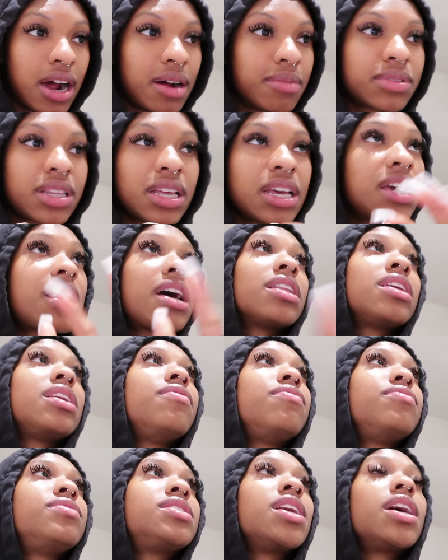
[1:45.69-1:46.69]
I'm thinking I
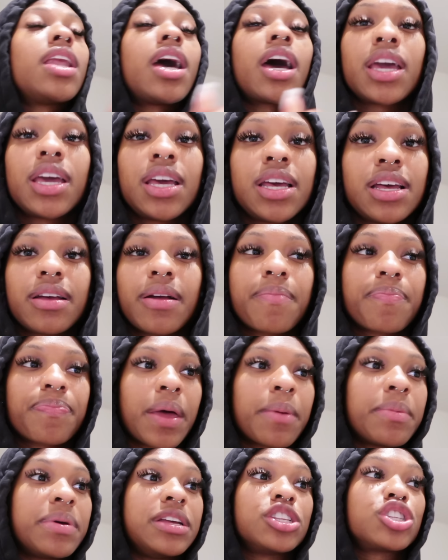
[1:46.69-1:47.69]
leave tonight
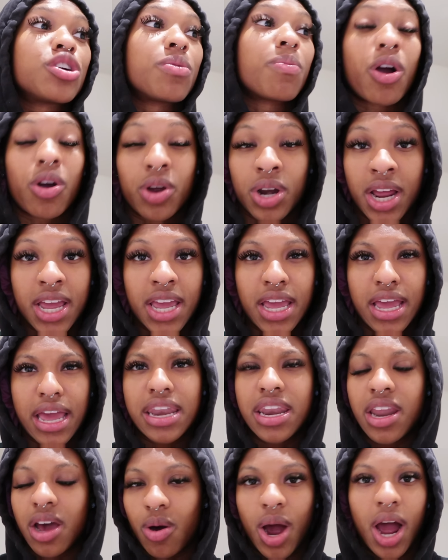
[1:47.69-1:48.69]
to go
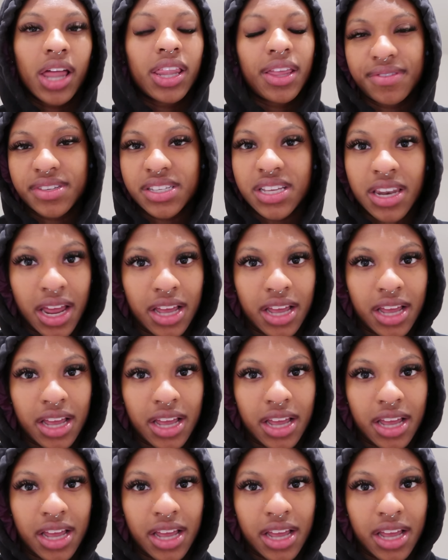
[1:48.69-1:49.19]
to